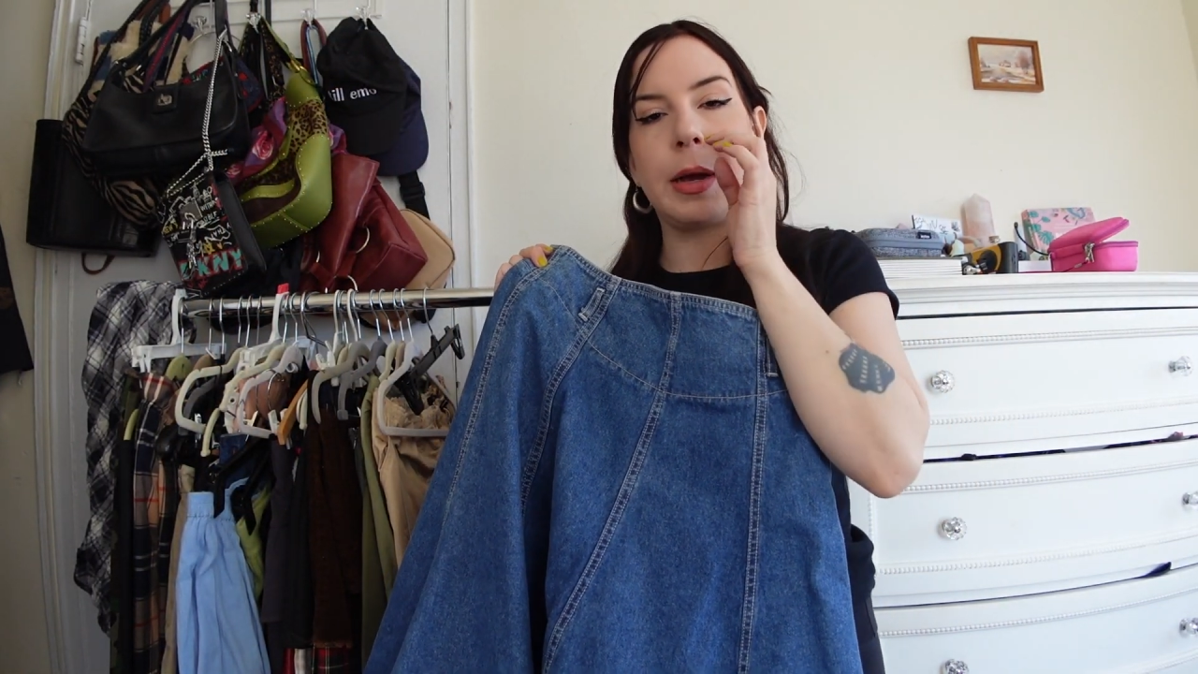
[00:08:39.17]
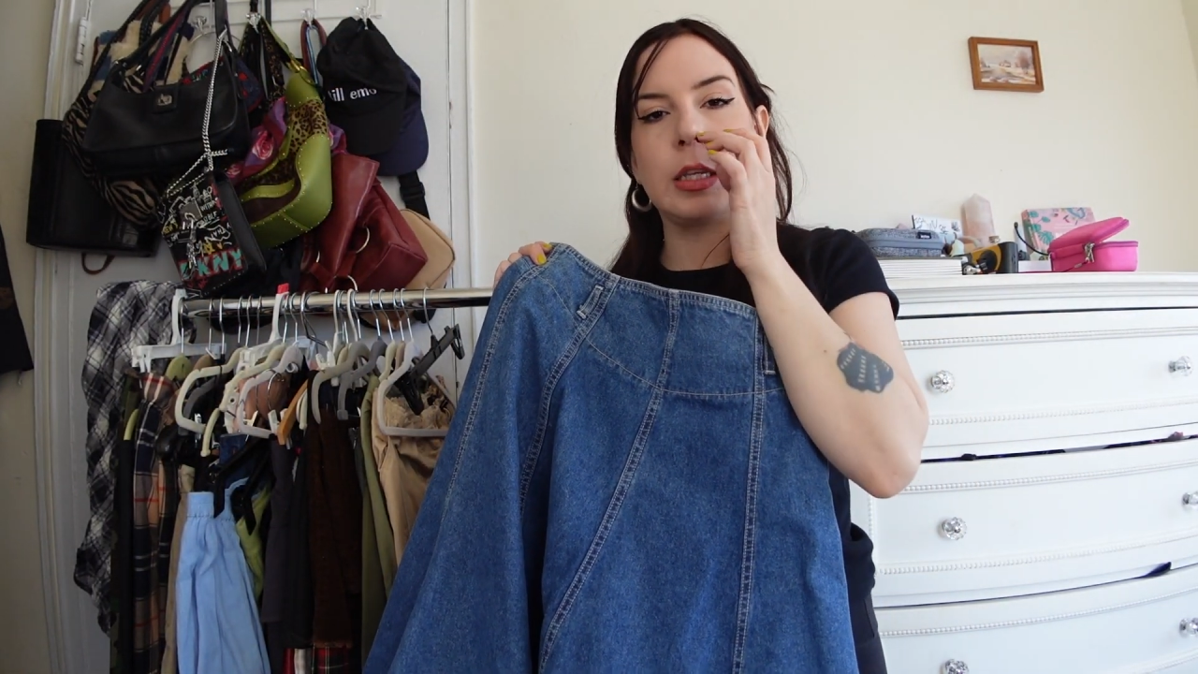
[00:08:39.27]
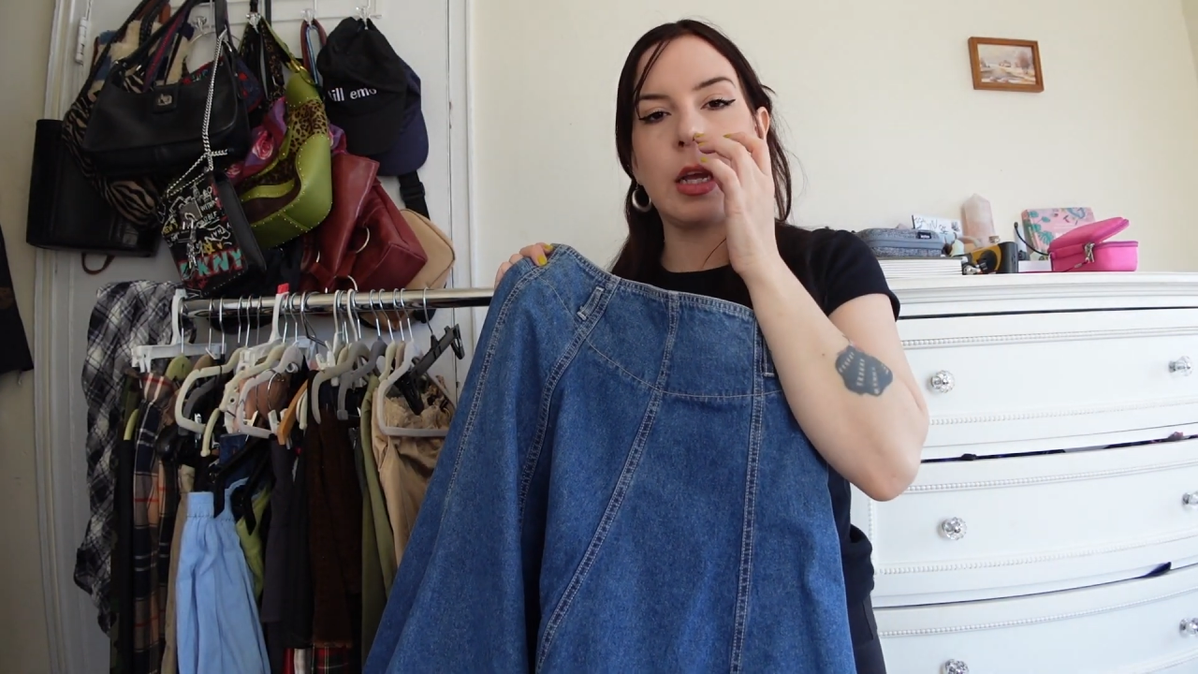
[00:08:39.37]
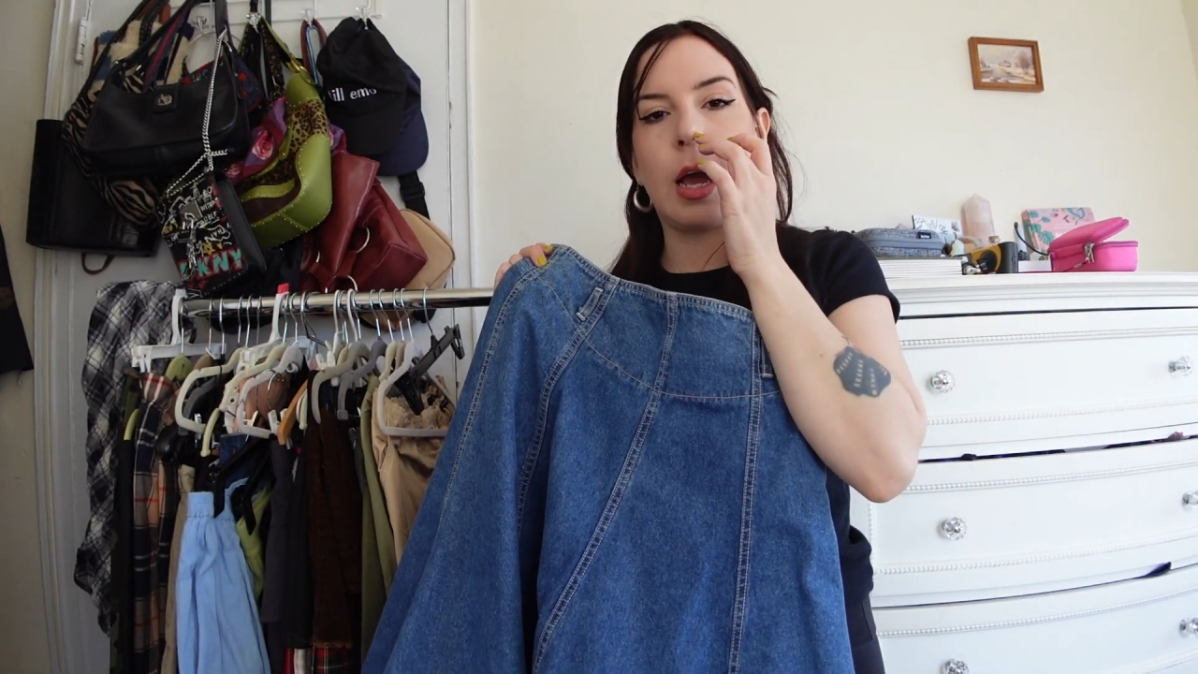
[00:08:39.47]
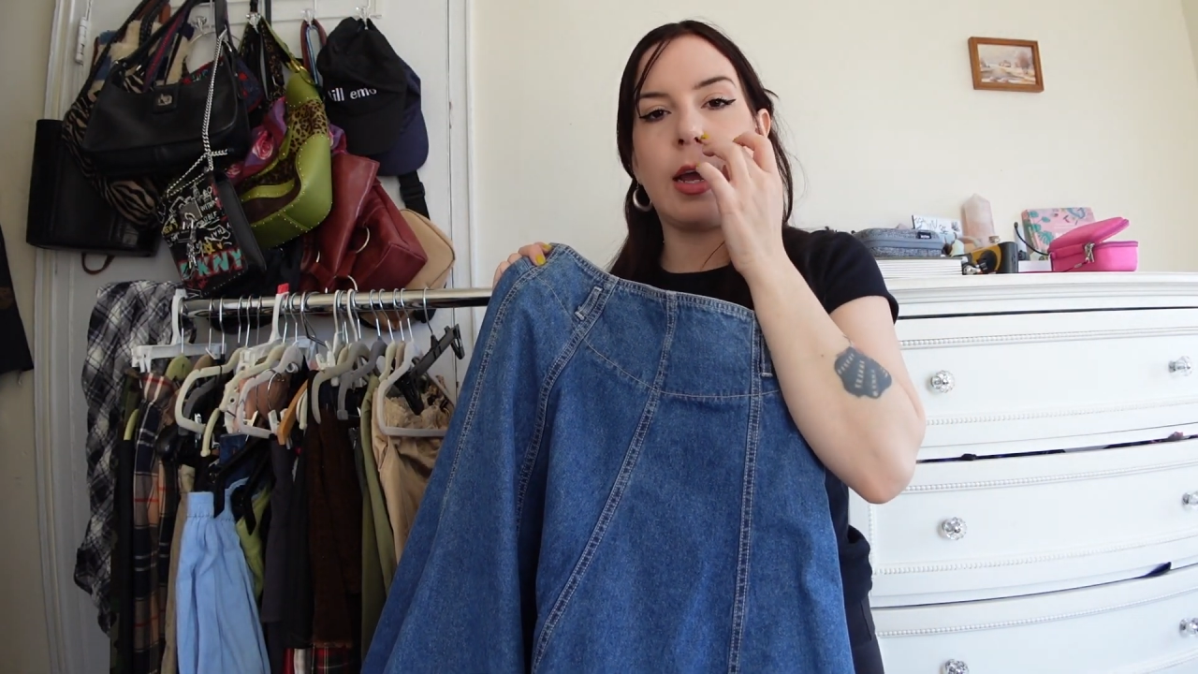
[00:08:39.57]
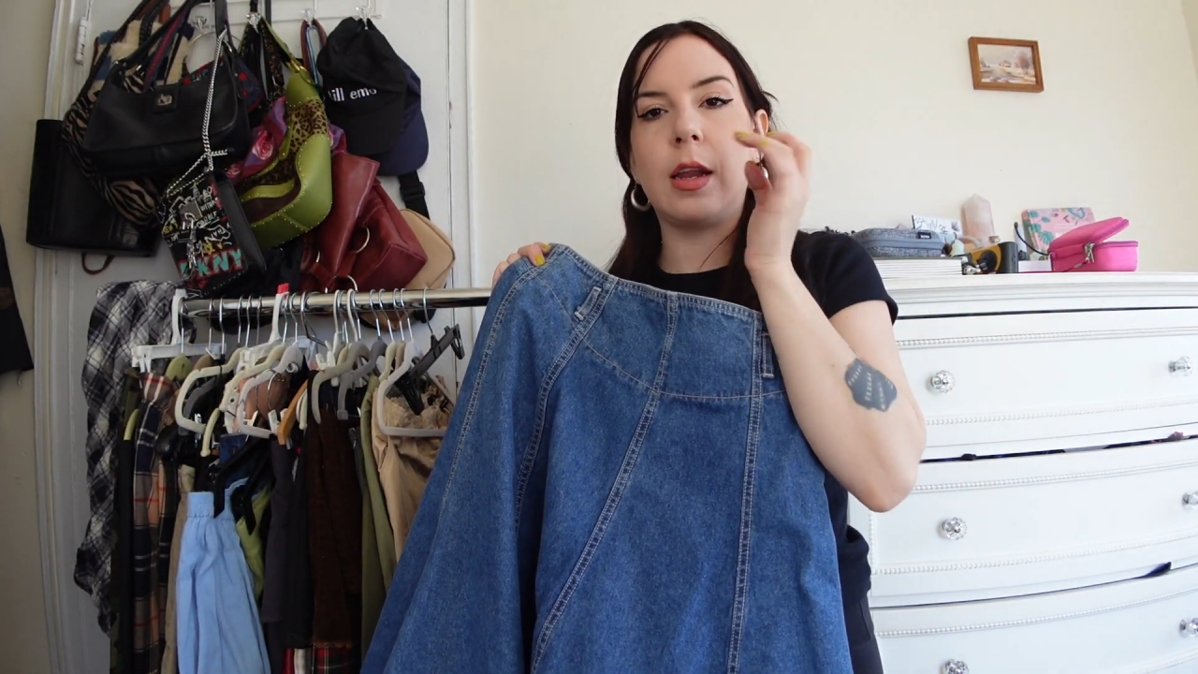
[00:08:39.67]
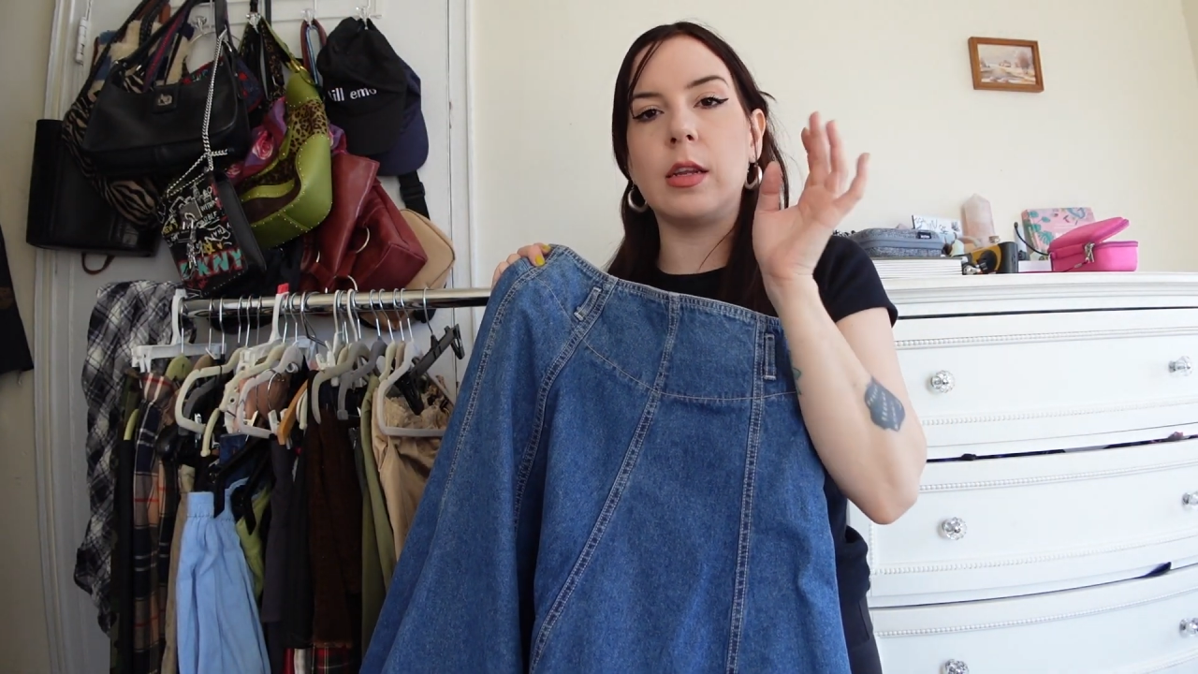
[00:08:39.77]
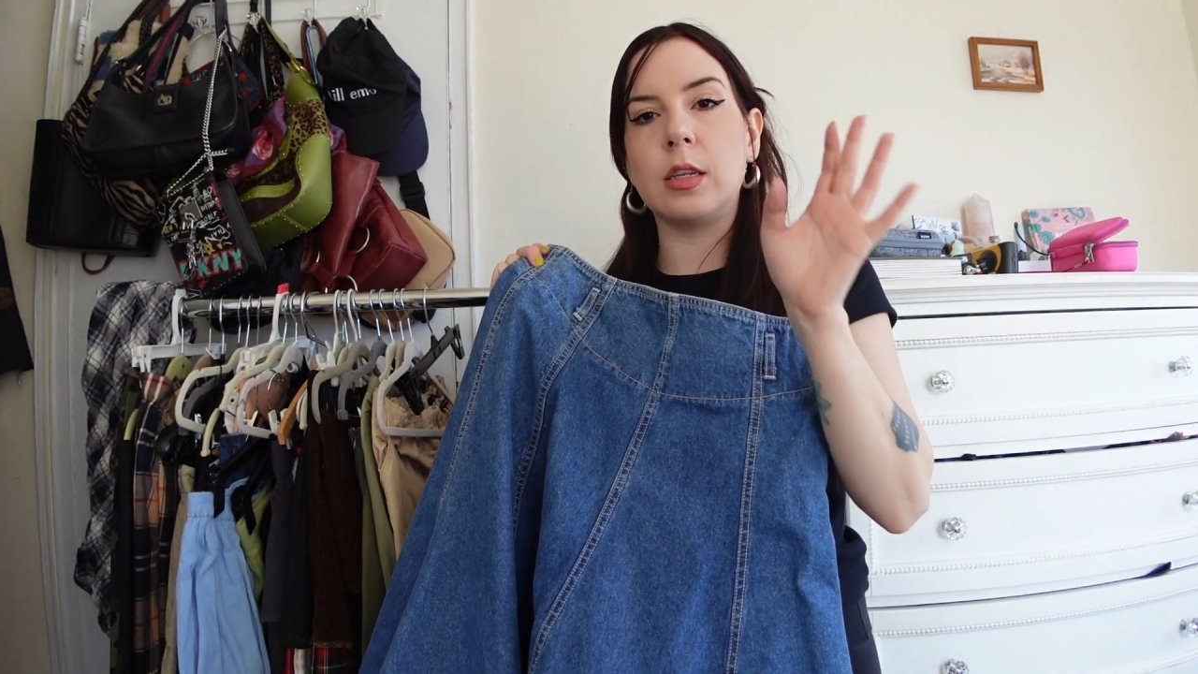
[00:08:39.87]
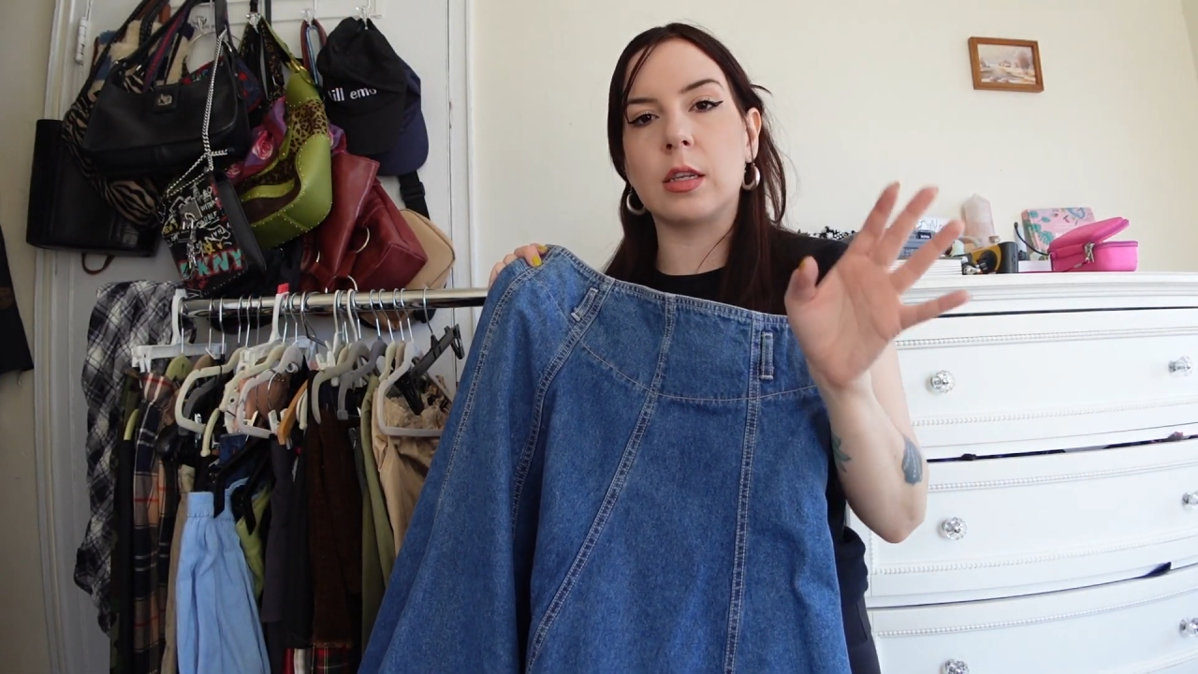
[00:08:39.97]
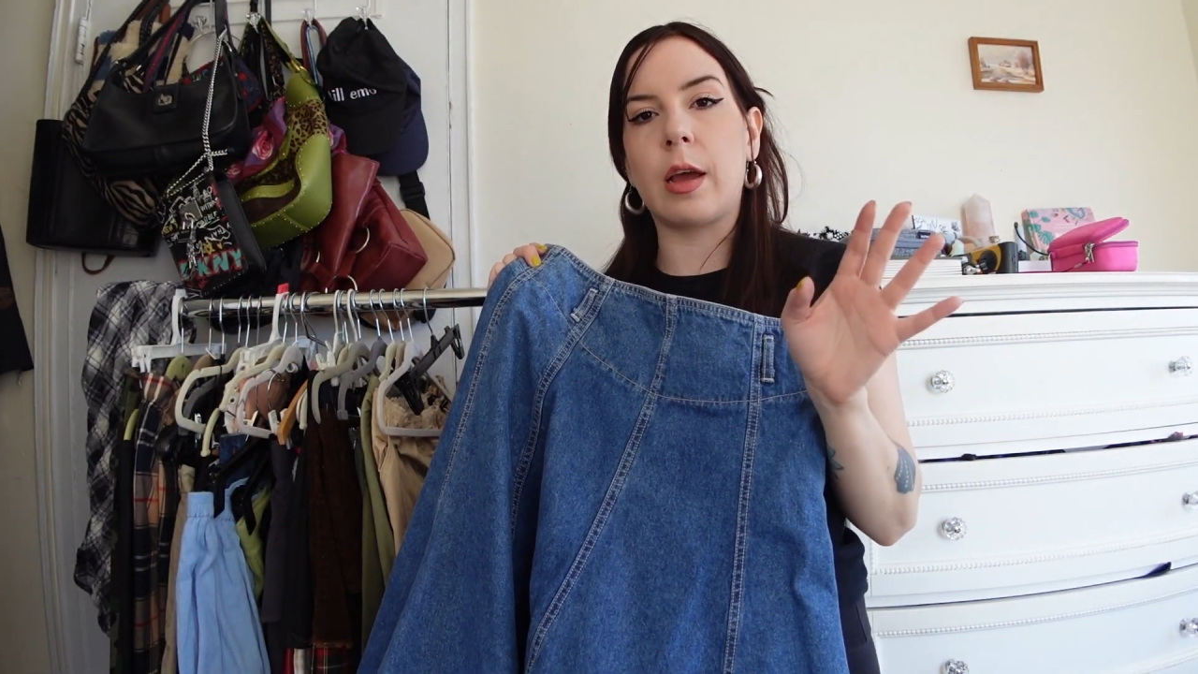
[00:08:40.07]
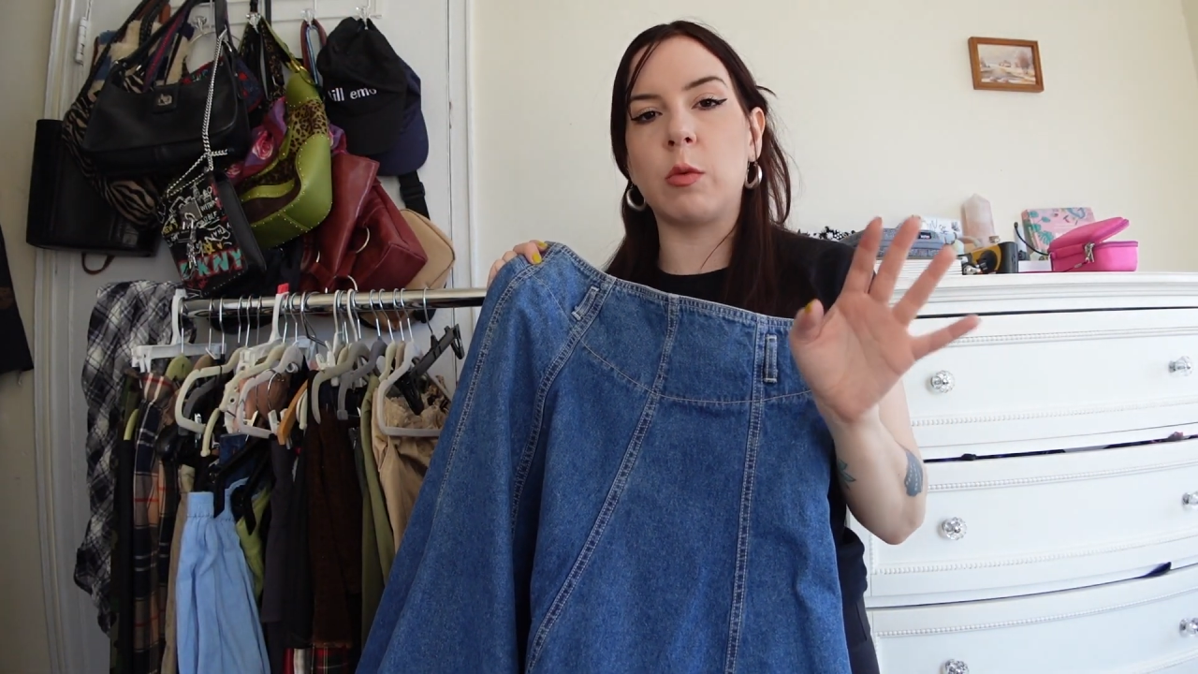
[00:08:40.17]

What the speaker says: side and decide